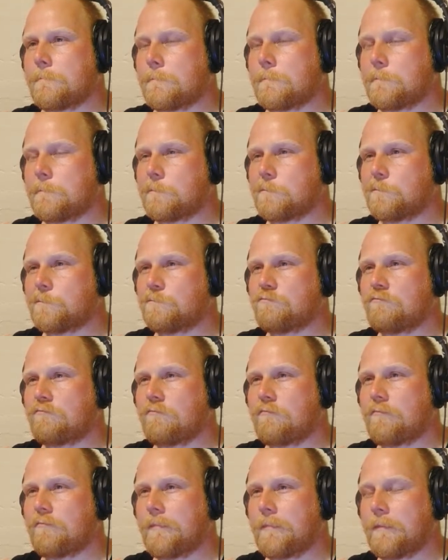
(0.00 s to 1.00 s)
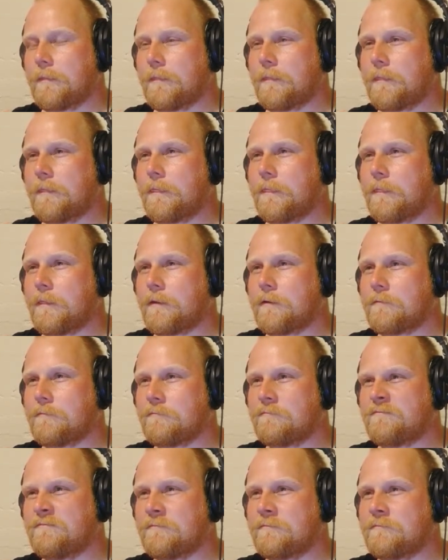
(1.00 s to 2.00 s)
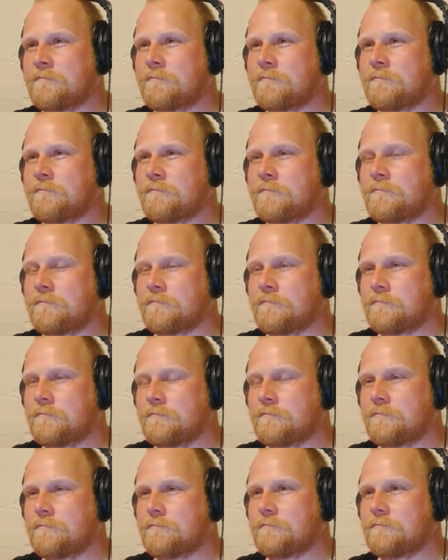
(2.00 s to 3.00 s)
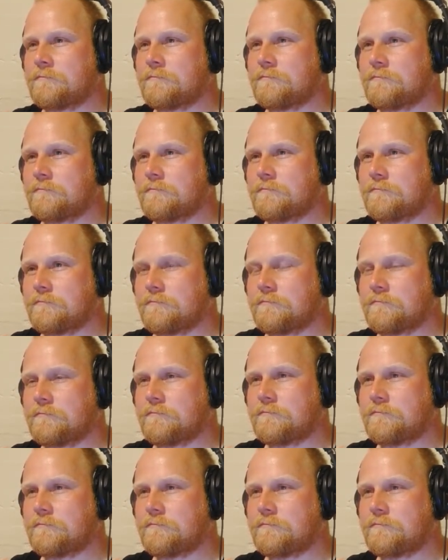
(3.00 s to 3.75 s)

The person shown says nothing.